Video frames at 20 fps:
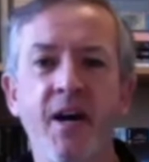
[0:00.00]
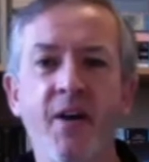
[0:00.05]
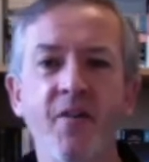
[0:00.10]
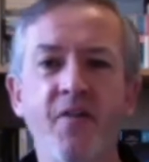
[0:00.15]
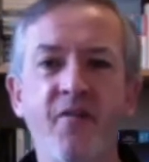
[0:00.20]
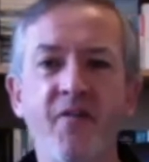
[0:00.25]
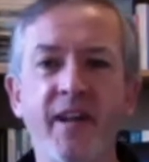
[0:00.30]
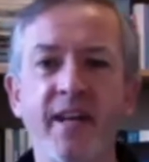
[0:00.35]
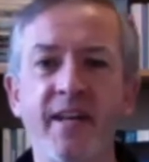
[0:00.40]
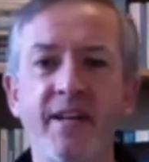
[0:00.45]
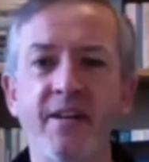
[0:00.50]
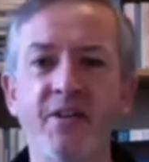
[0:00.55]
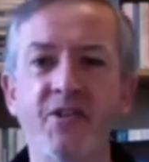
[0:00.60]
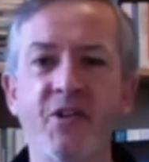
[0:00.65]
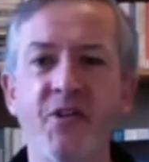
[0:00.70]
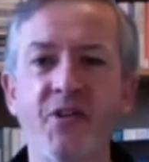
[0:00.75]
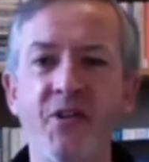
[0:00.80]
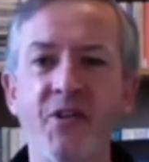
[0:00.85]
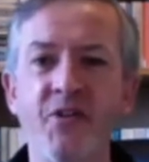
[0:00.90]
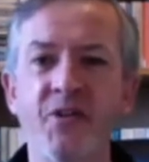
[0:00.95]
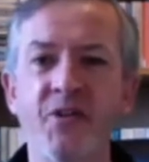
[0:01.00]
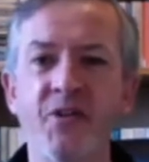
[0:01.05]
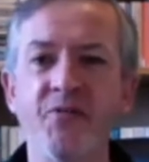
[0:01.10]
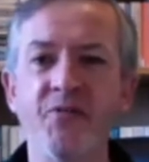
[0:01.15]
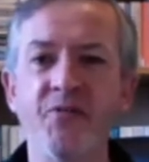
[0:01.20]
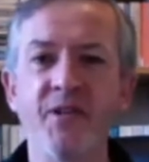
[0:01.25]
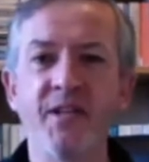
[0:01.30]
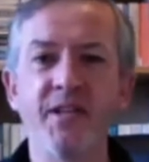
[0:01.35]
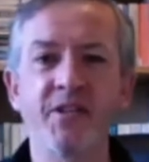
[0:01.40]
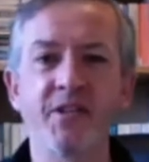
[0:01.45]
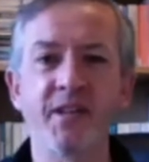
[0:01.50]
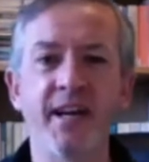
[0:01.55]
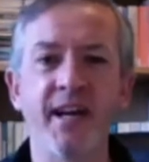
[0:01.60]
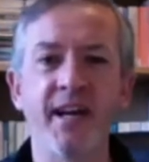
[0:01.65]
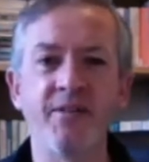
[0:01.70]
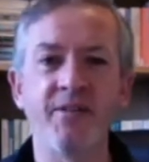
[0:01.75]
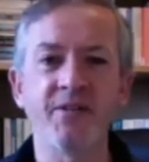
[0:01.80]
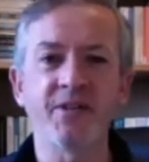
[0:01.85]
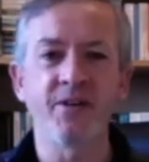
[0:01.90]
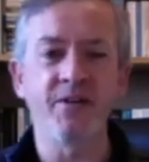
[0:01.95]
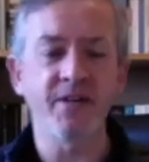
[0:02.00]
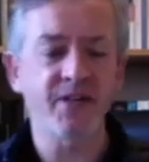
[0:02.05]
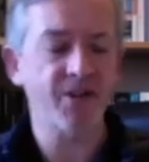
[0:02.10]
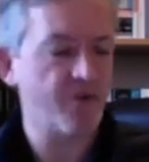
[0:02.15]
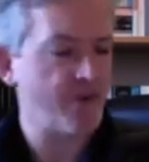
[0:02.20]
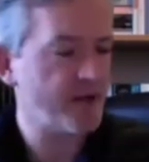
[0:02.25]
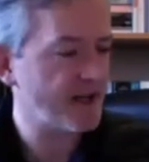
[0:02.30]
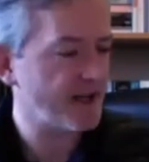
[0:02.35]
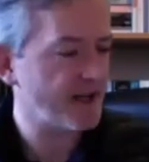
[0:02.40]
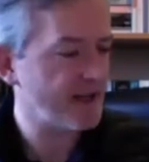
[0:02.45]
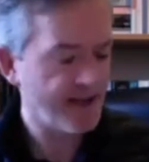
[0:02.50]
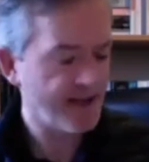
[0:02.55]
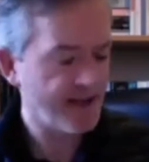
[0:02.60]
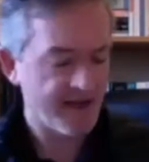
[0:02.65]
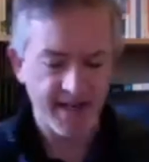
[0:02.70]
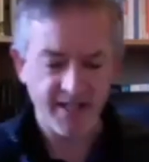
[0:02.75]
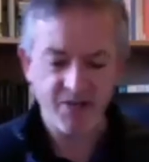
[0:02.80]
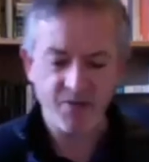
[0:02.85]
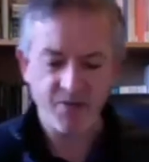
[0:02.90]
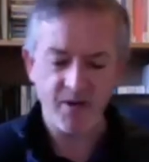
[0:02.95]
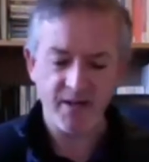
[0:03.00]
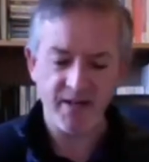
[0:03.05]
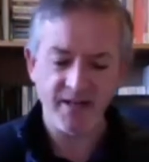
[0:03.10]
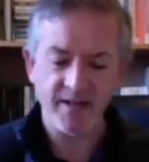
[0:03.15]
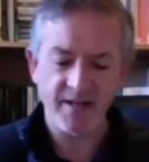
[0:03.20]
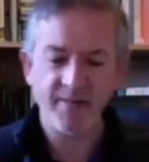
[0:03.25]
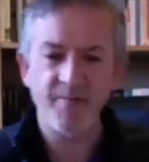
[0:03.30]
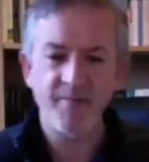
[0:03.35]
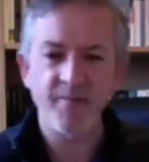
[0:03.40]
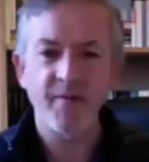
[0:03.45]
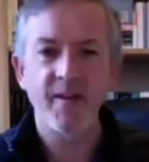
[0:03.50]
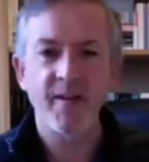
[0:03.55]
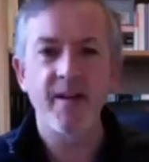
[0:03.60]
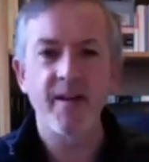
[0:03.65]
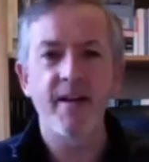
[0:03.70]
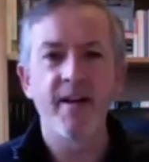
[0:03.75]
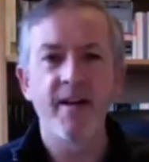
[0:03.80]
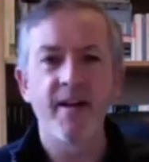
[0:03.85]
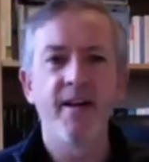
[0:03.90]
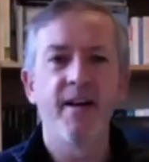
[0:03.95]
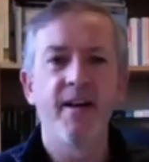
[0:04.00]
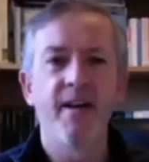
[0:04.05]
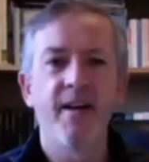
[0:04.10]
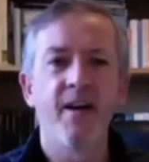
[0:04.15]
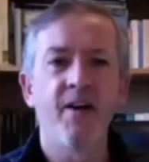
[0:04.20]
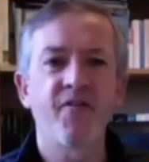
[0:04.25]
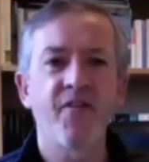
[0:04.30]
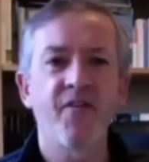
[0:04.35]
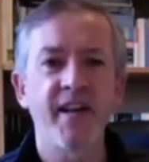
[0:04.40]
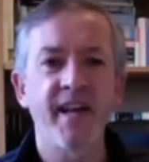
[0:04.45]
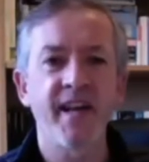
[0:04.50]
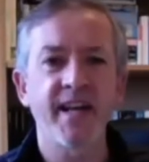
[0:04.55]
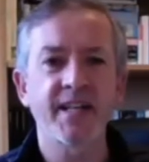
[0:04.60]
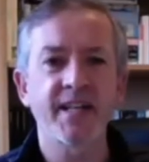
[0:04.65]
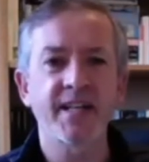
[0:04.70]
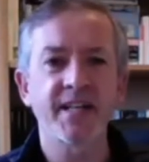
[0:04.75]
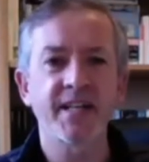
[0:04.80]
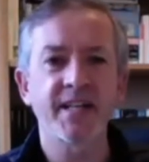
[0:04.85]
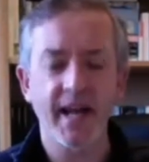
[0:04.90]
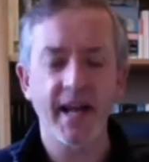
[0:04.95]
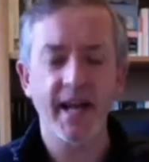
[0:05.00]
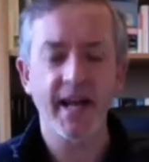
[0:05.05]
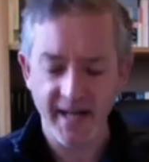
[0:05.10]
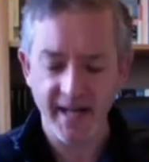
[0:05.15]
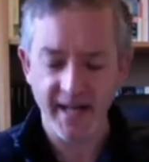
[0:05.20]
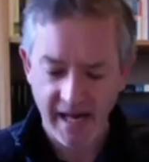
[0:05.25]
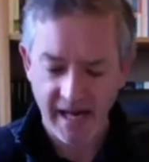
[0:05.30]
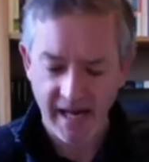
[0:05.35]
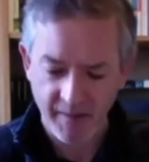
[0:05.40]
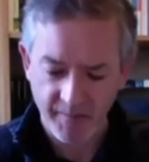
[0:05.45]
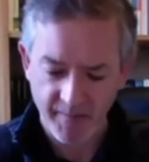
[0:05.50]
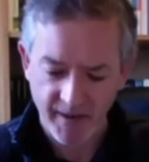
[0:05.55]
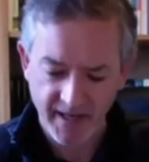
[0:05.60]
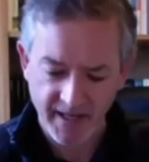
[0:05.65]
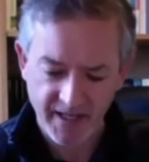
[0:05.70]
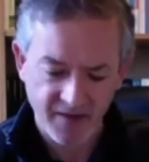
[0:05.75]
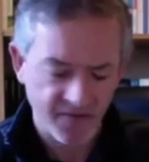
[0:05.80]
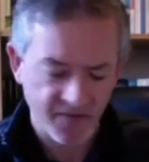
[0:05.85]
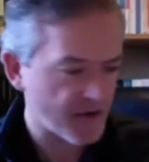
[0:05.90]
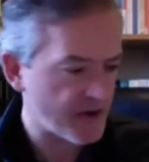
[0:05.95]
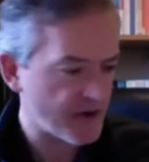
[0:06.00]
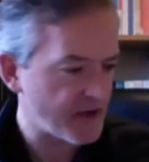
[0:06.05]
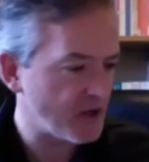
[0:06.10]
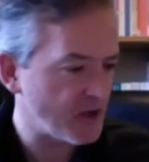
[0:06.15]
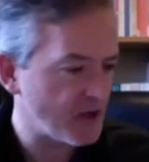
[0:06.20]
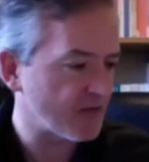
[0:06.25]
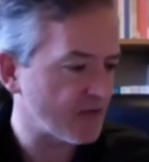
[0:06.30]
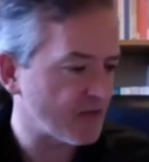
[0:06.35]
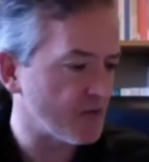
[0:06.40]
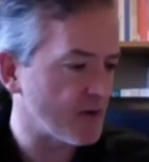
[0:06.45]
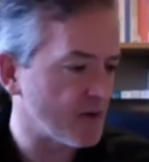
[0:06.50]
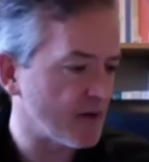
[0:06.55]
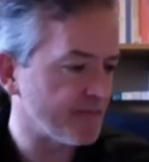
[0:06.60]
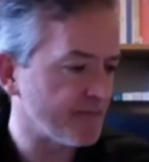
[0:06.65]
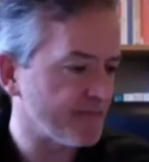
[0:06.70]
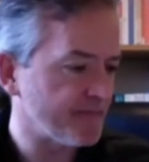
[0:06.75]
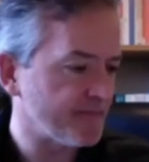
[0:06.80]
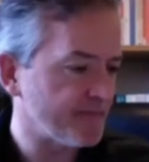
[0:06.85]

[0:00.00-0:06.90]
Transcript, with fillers: other fingers so that you can reach down. So it's quite it's quite a a finesse technique, but it's a very useful one.